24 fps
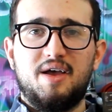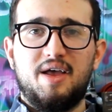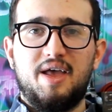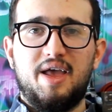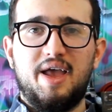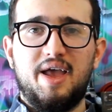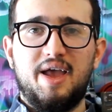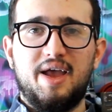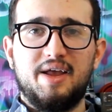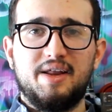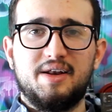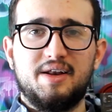
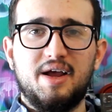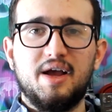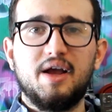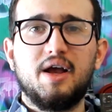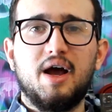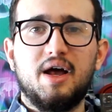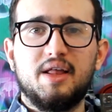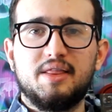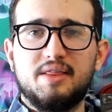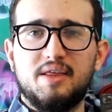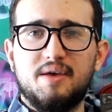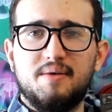And I
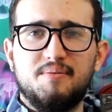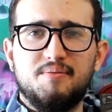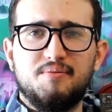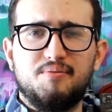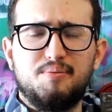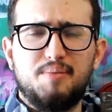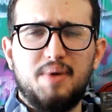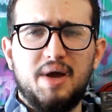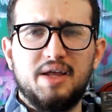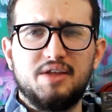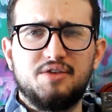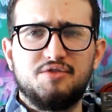got them
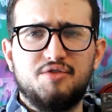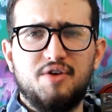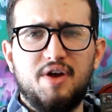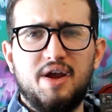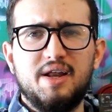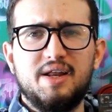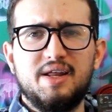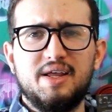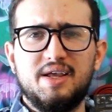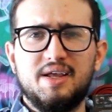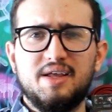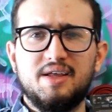by
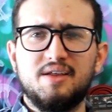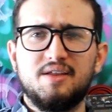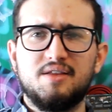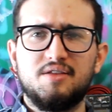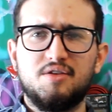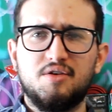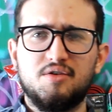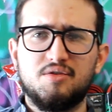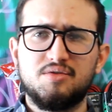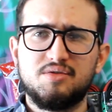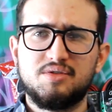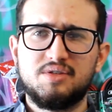trading
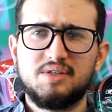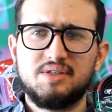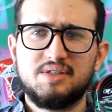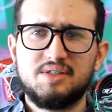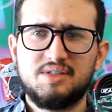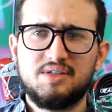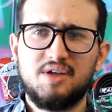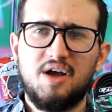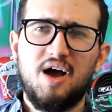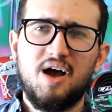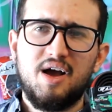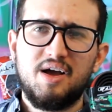those
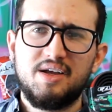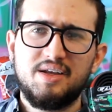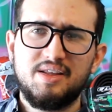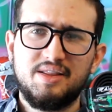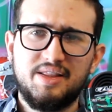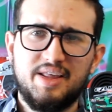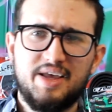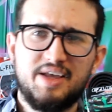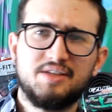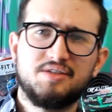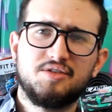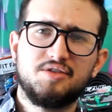stock
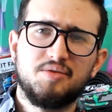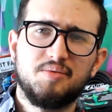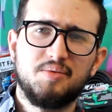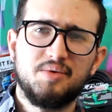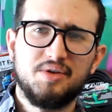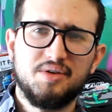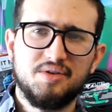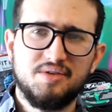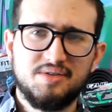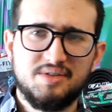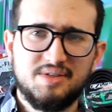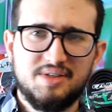Lancer
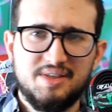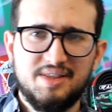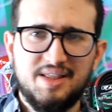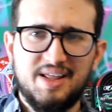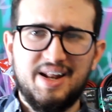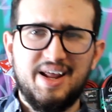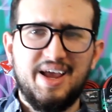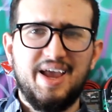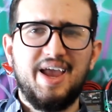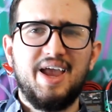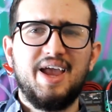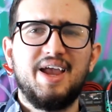wheels
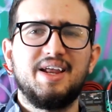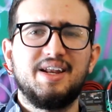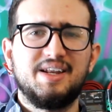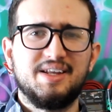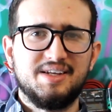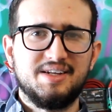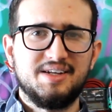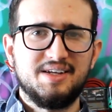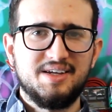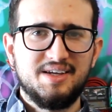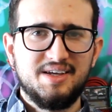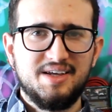that I
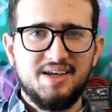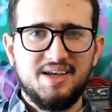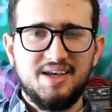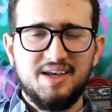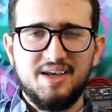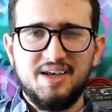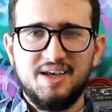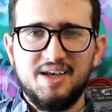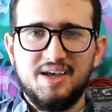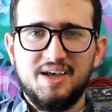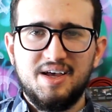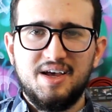hated.
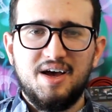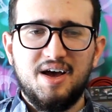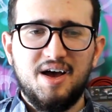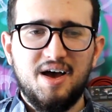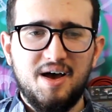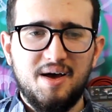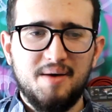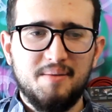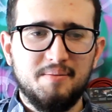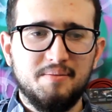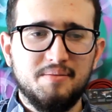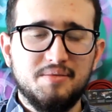
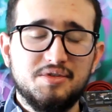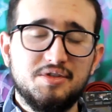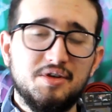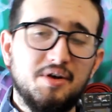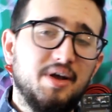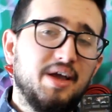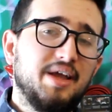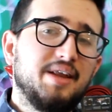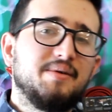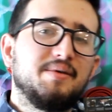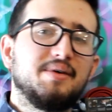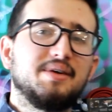So
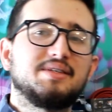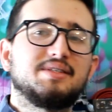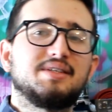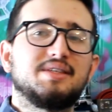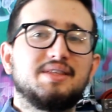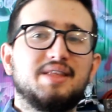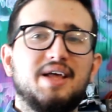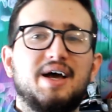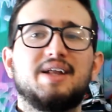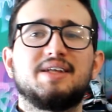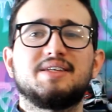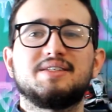anyways,
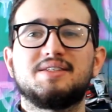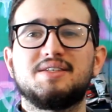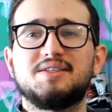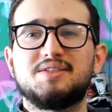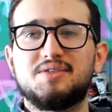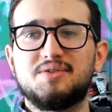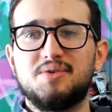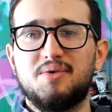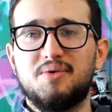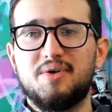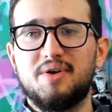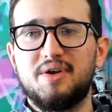that is the
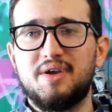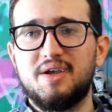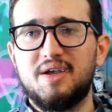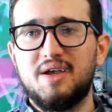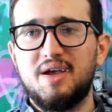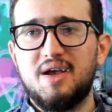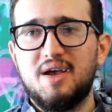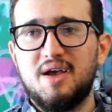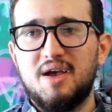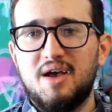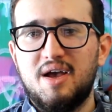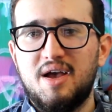story.
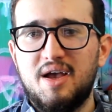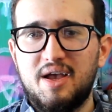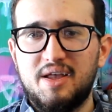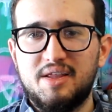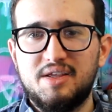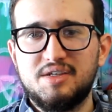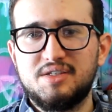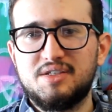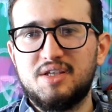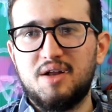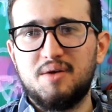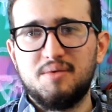I
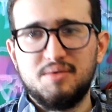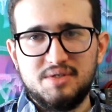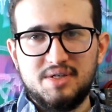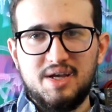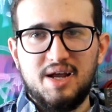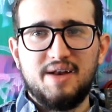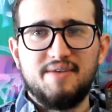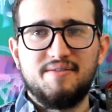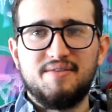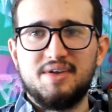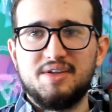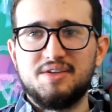just thought it was
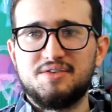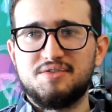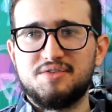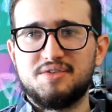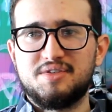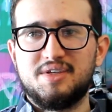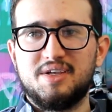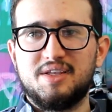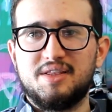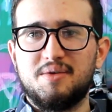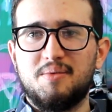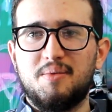kind of
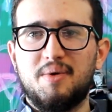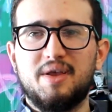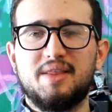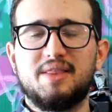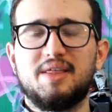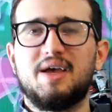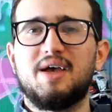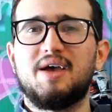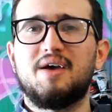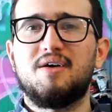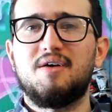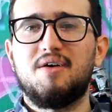interesting the way
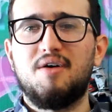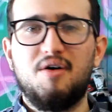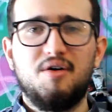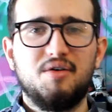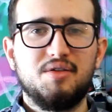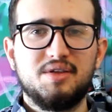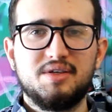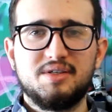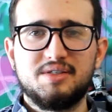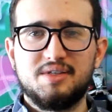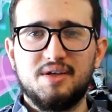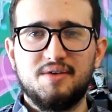that
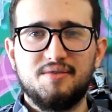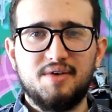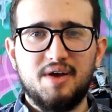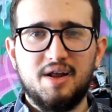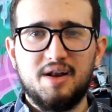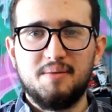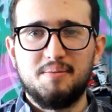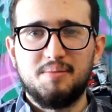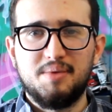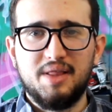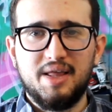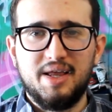all this stuff
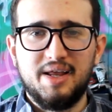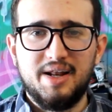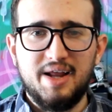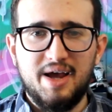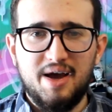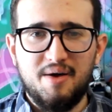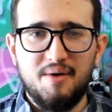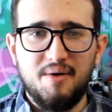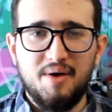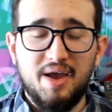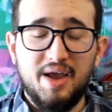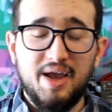kind of played
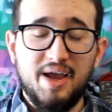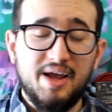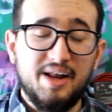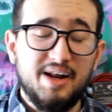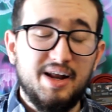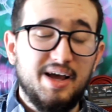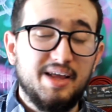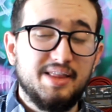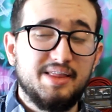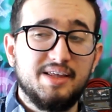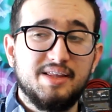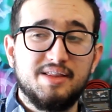out, and
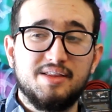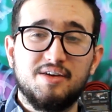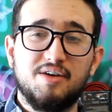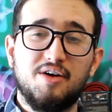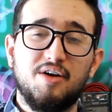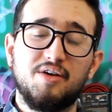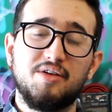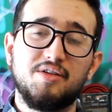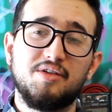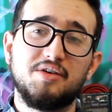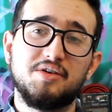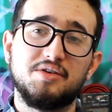I think the
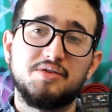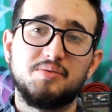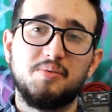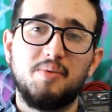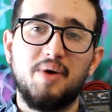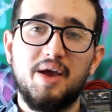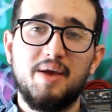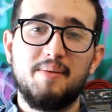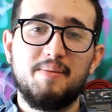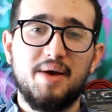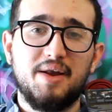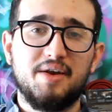car looks
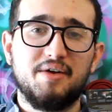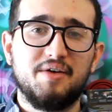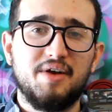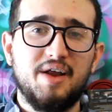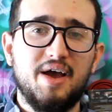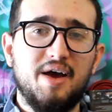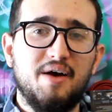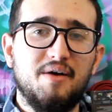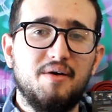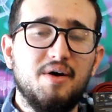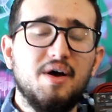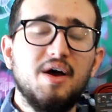way better
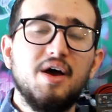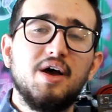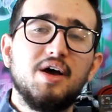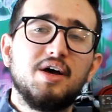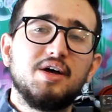now.